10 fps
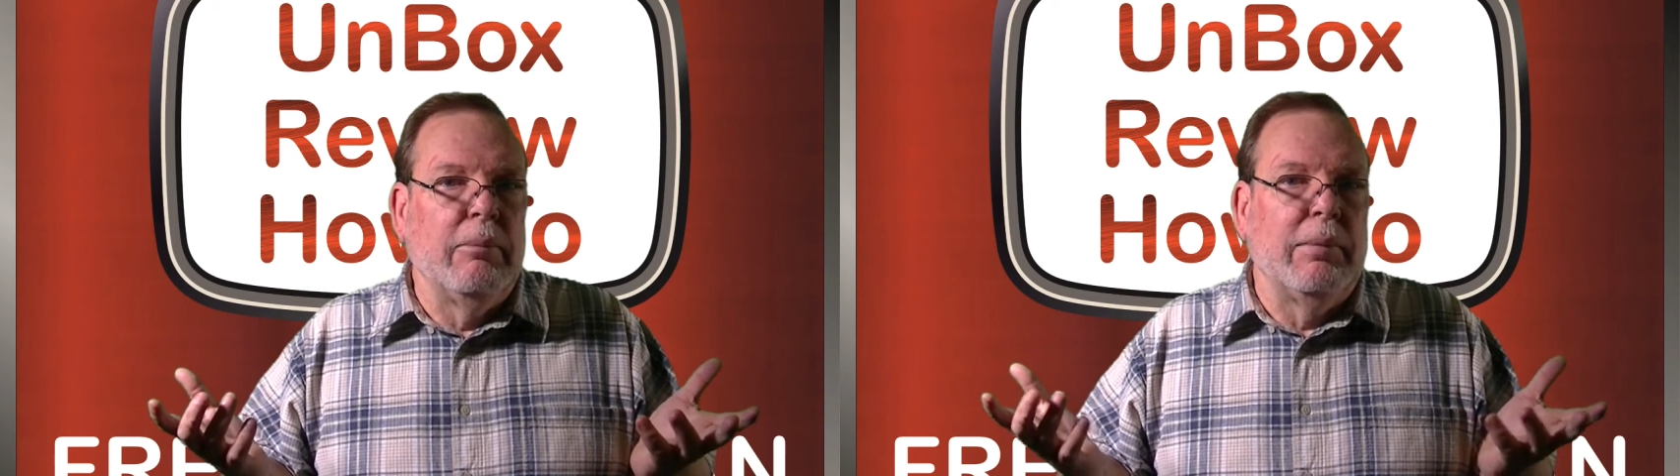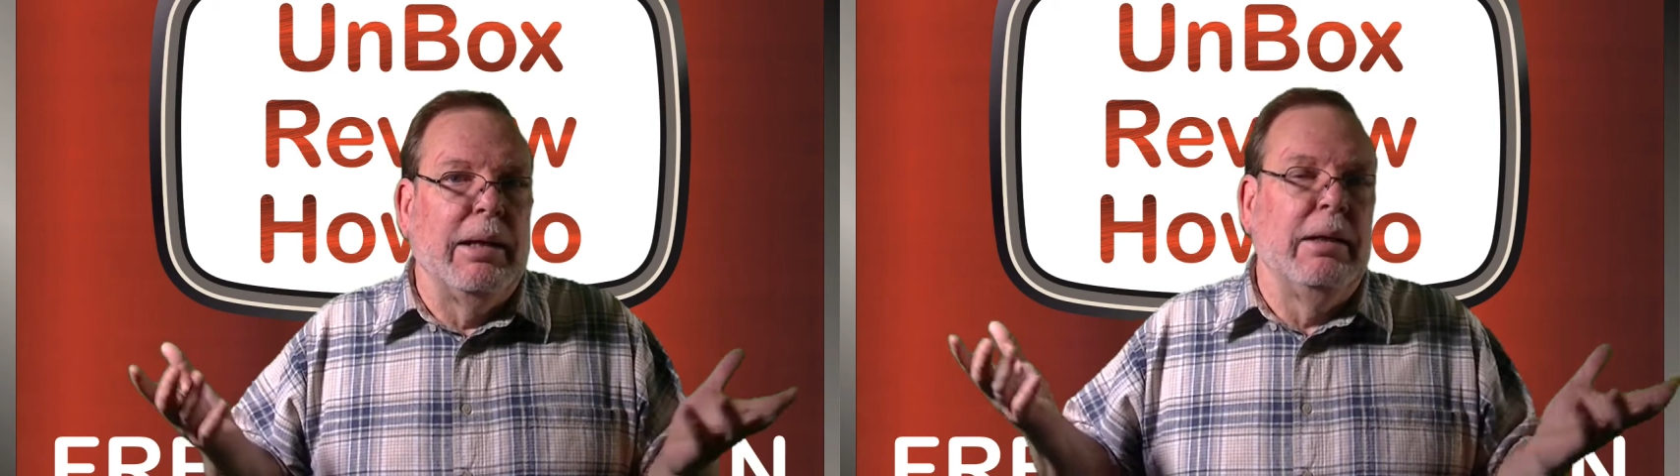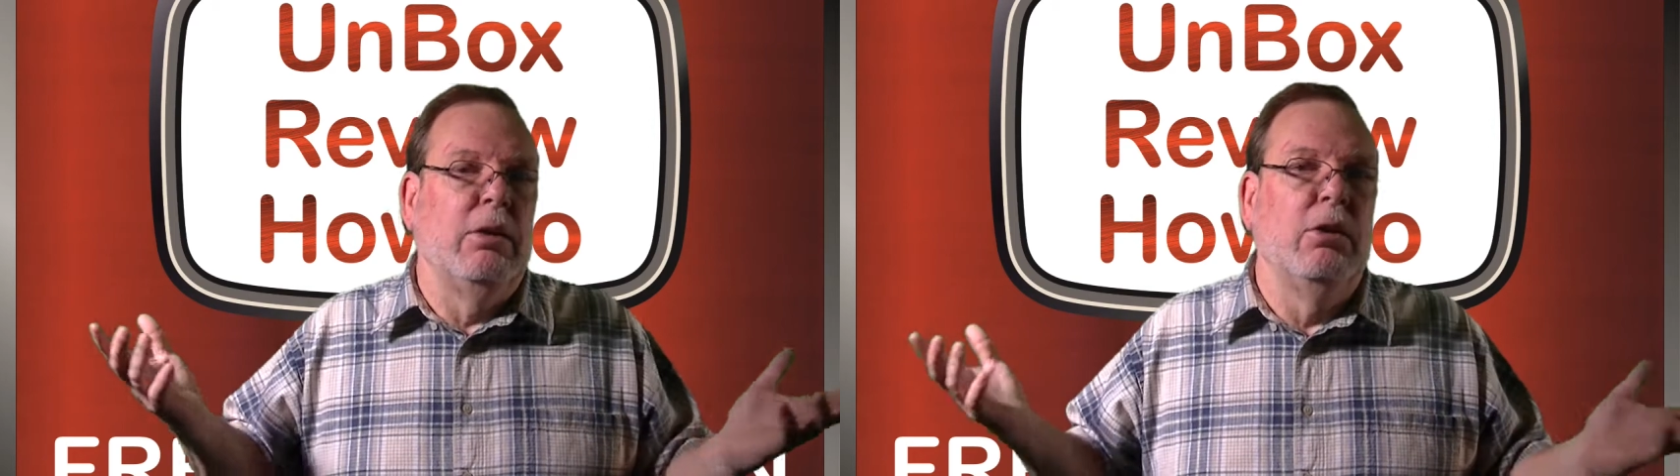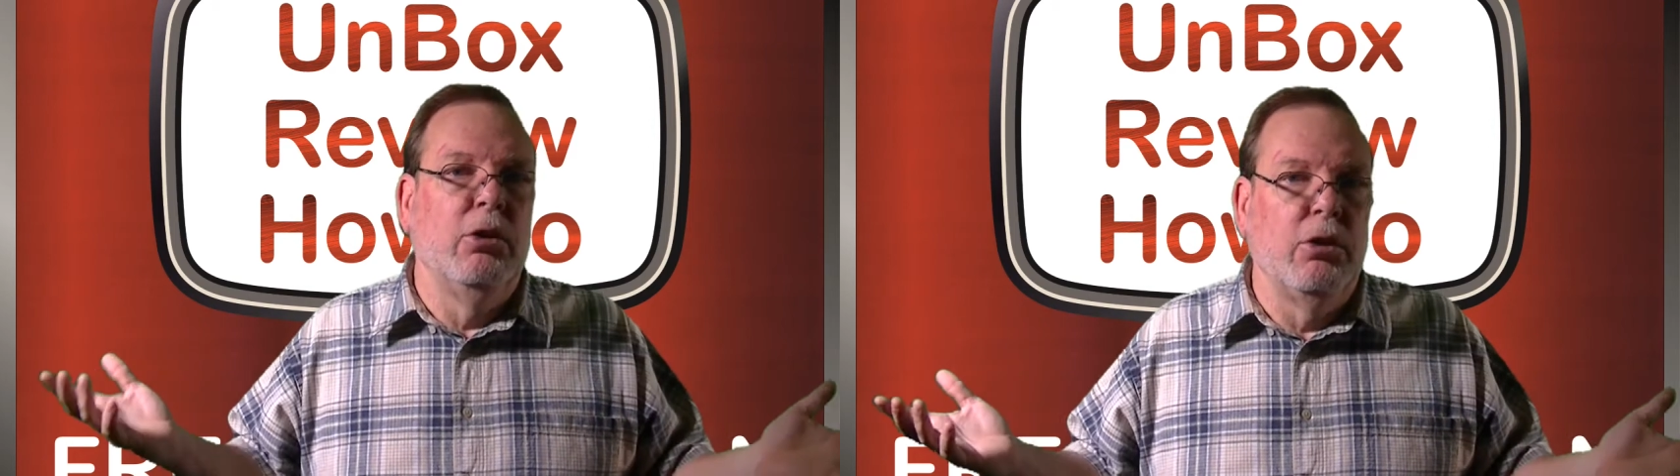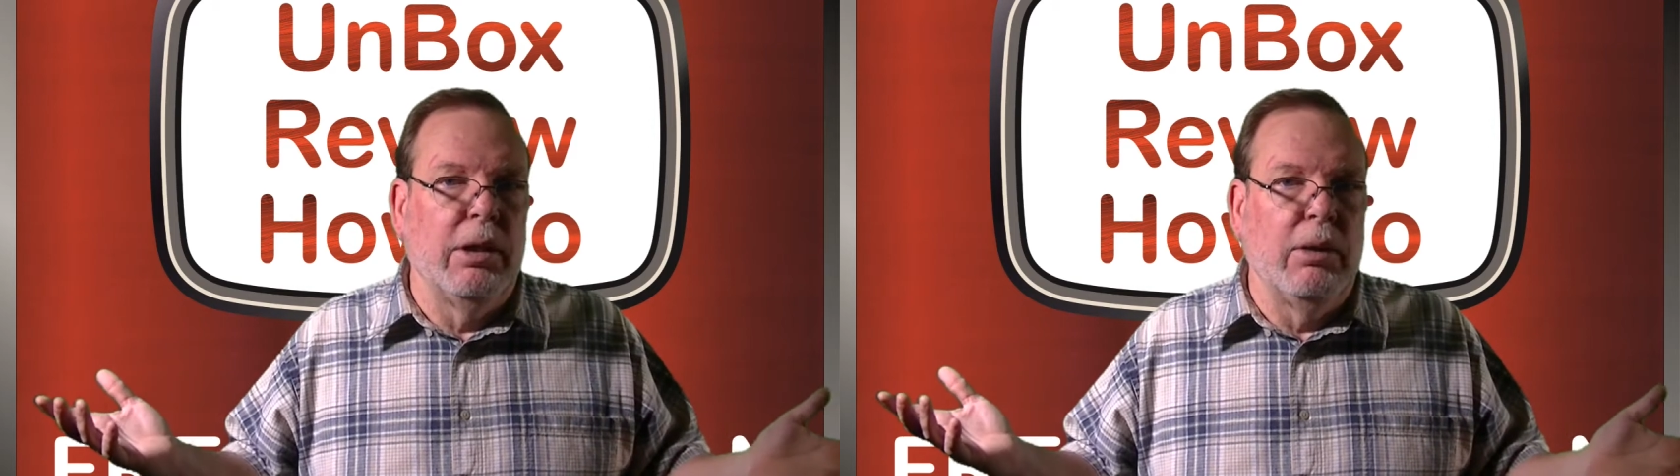but I didn't
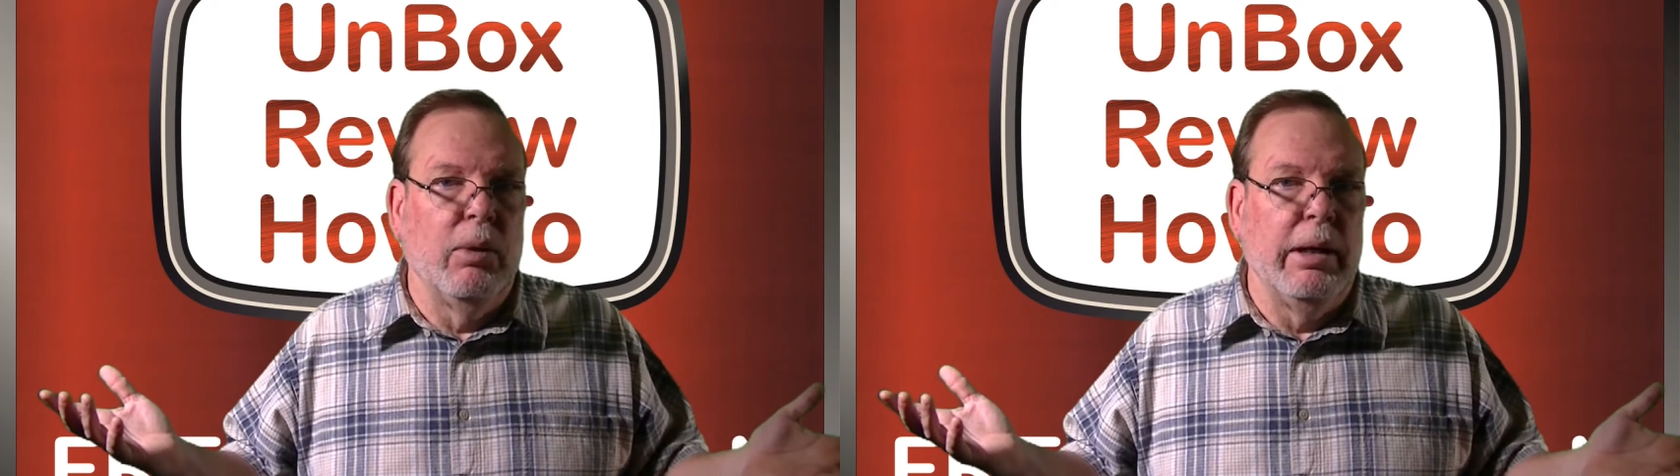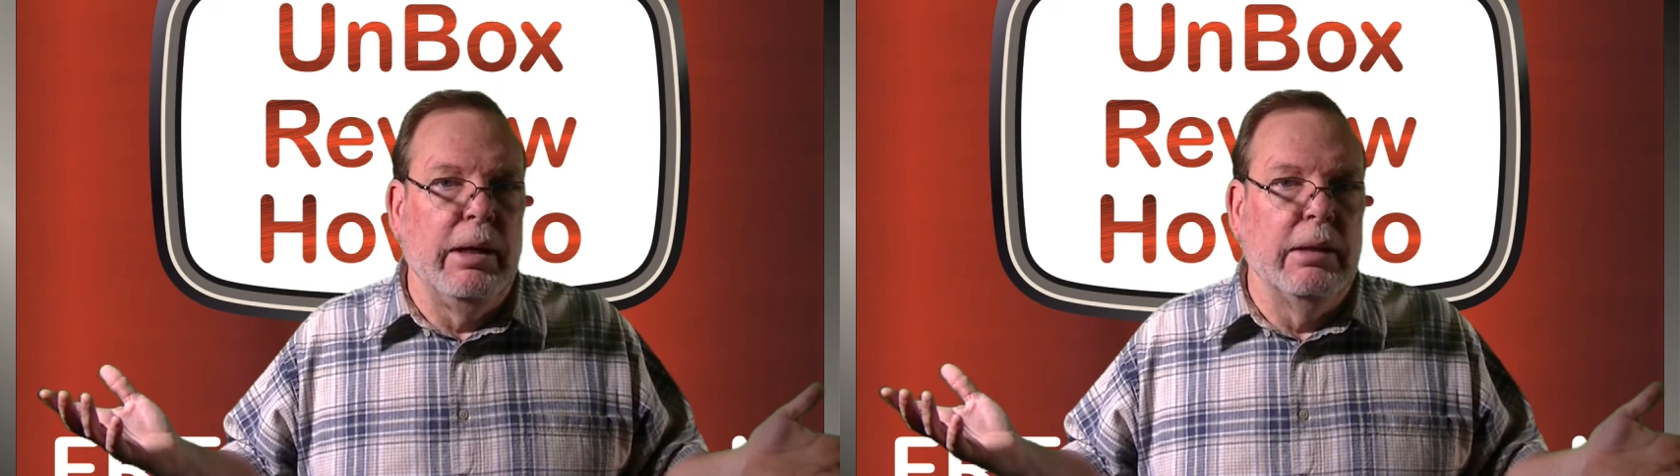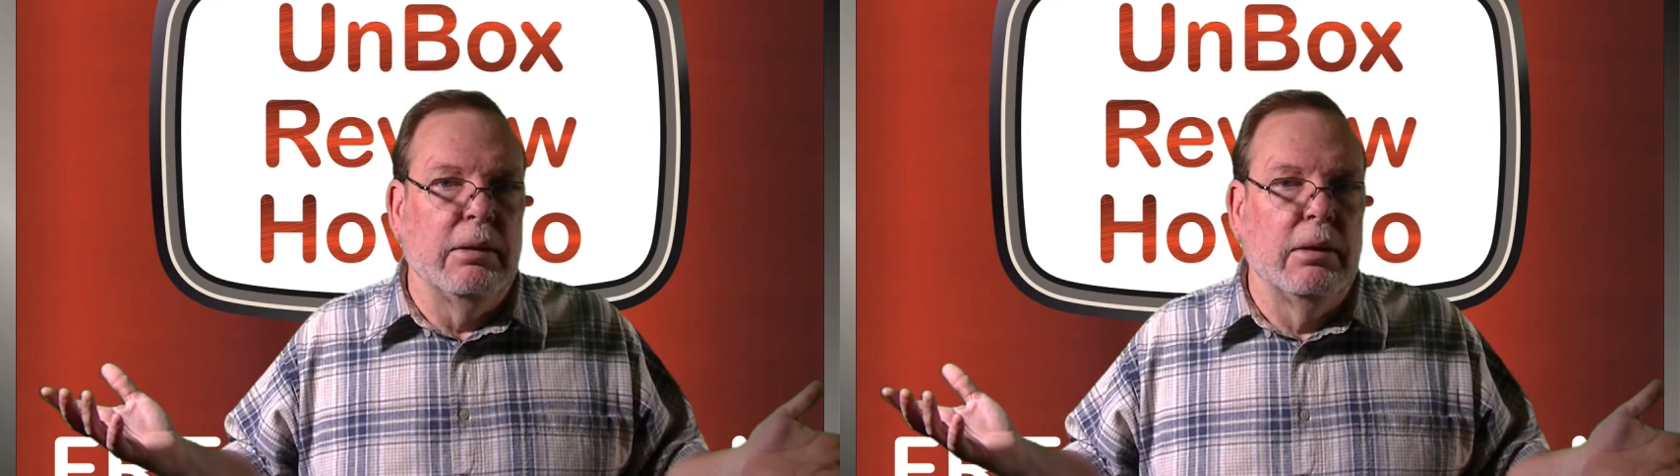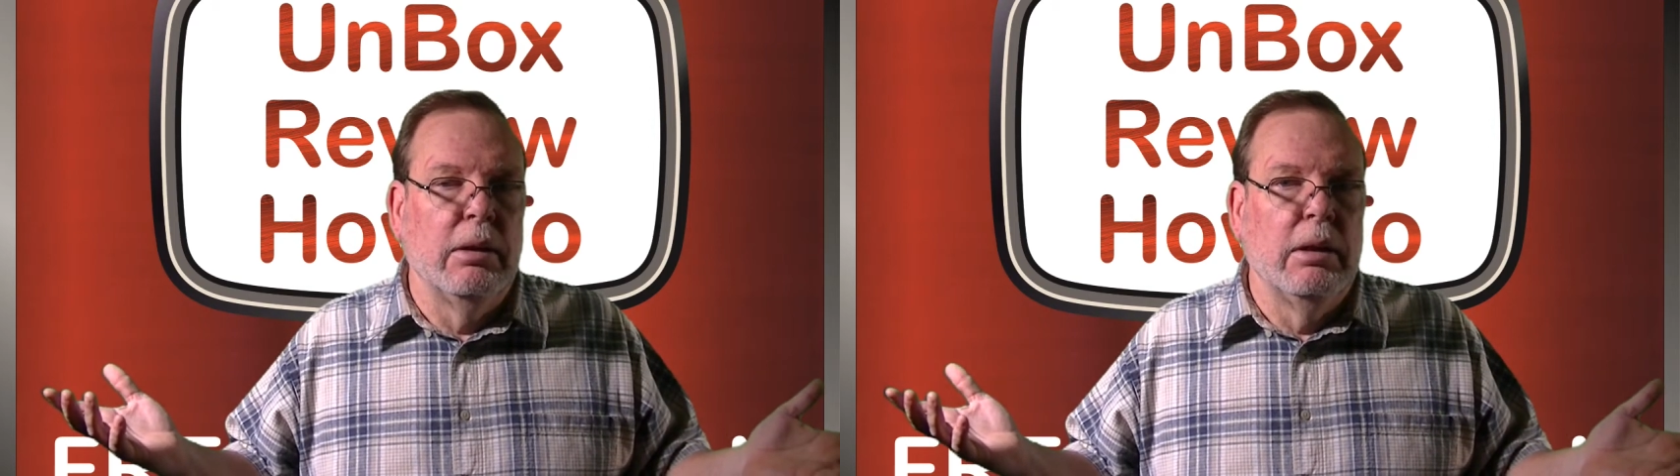lose any weight either,